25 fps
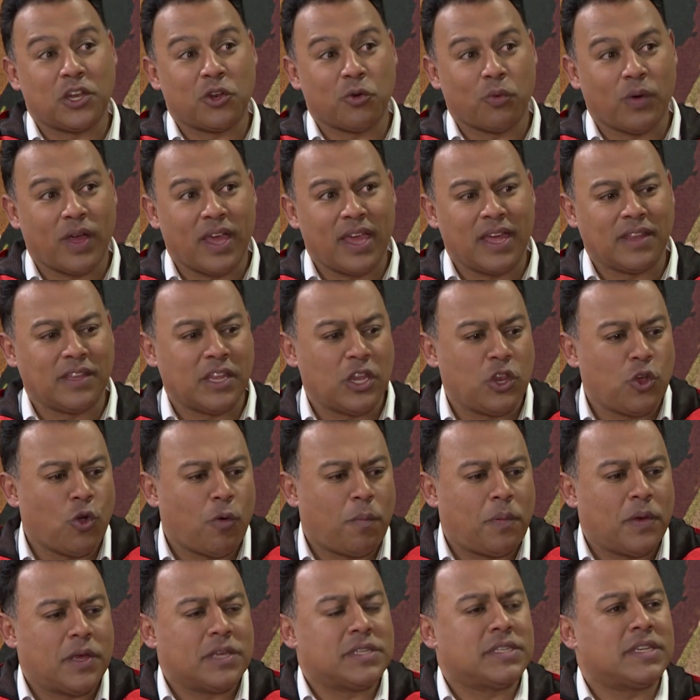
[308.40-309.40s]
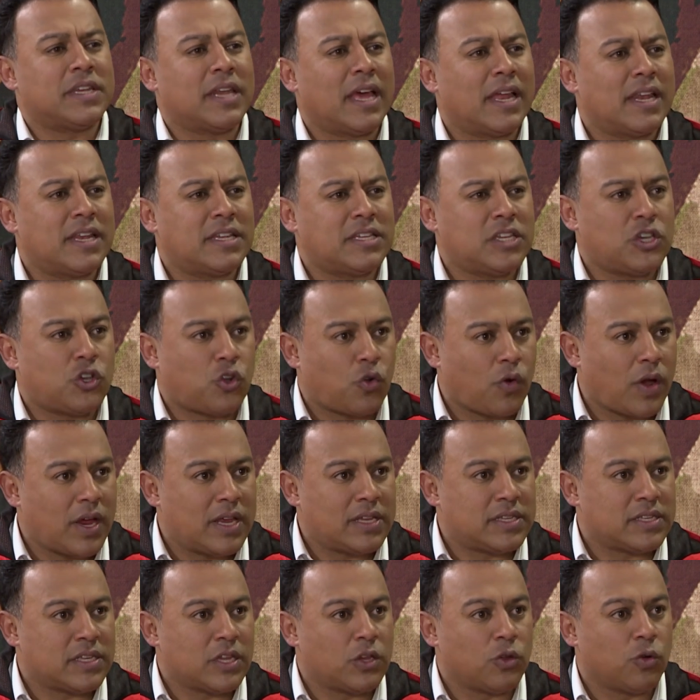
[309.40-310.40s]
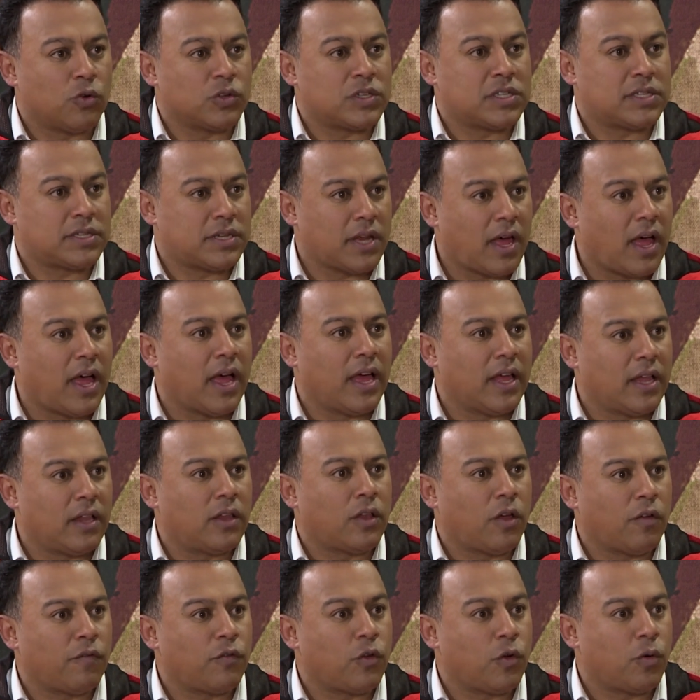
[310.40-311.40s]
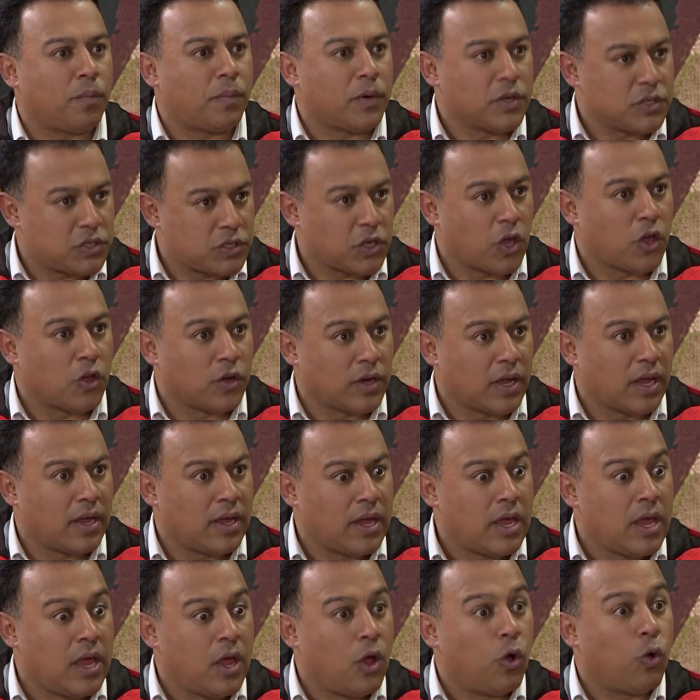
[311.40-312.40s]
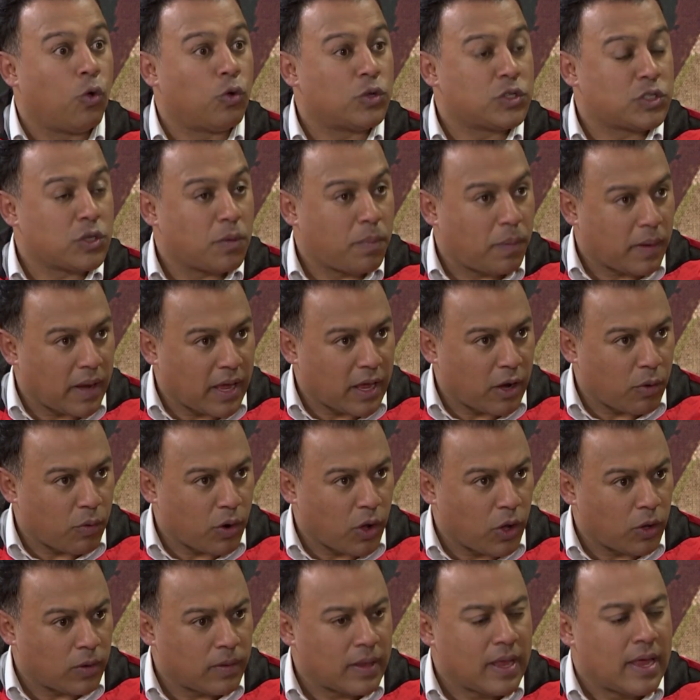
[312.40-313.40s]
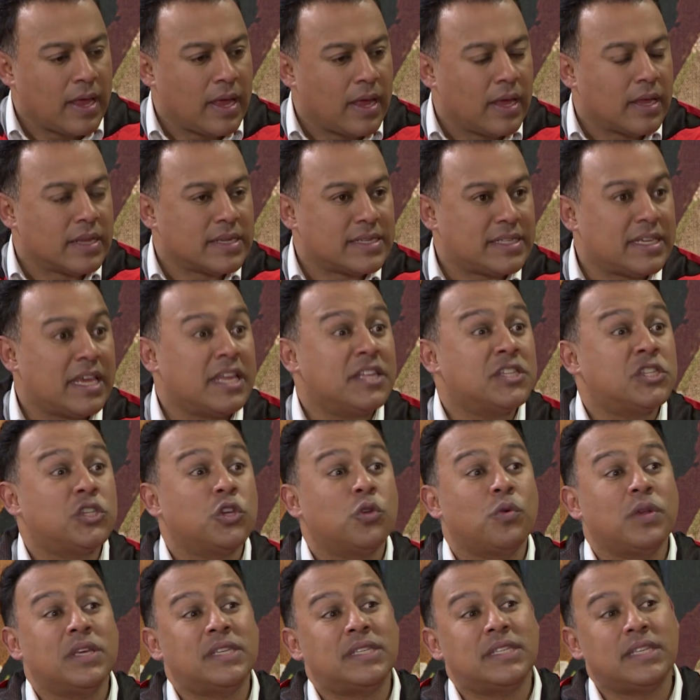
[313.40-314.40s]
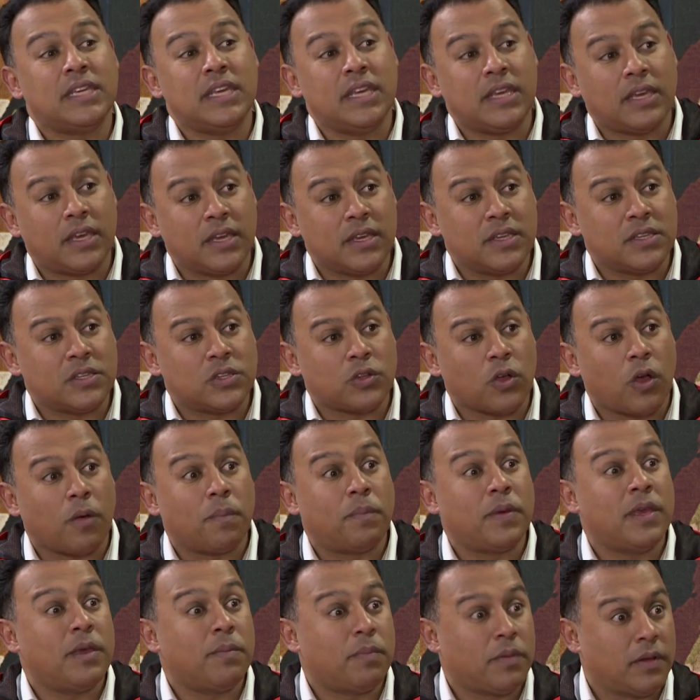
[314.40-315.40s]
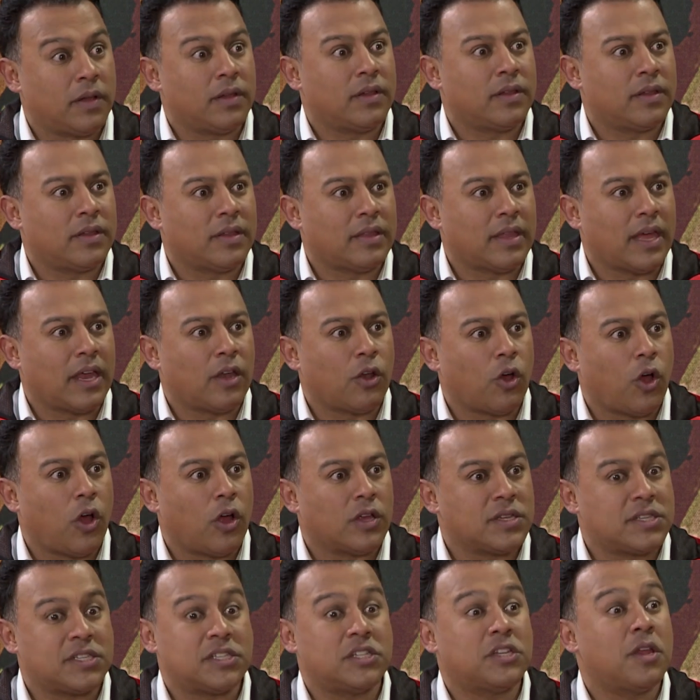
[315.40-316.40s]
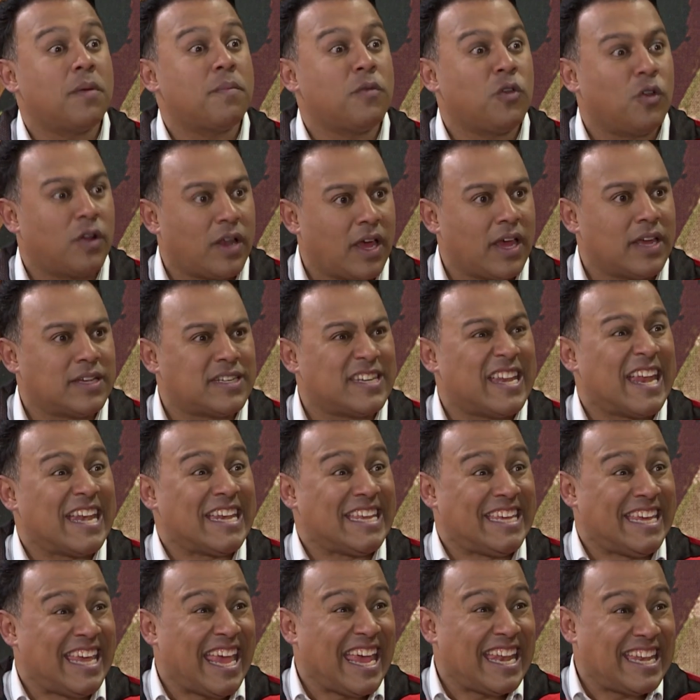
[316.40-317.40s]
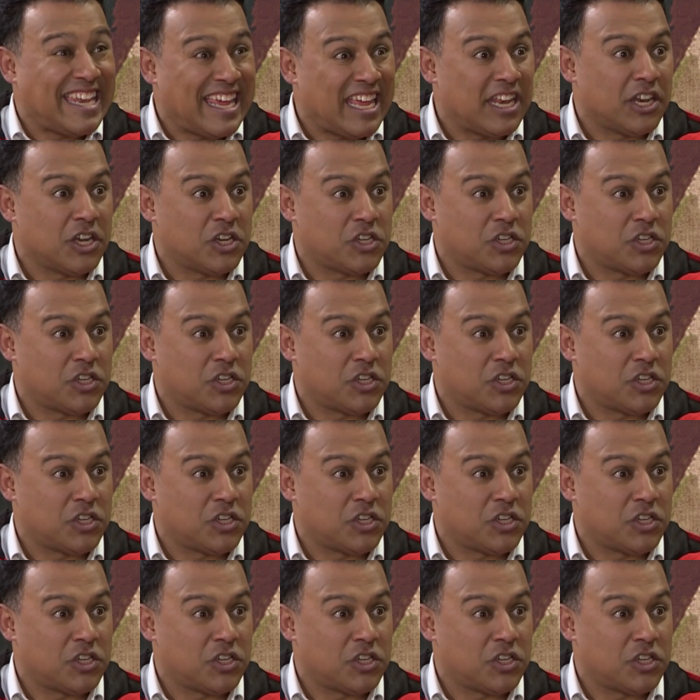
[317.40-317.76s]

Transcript: take it away. And then your personality traits and your style of your persona also play a role. Sensory seekers are people that are stimulated and get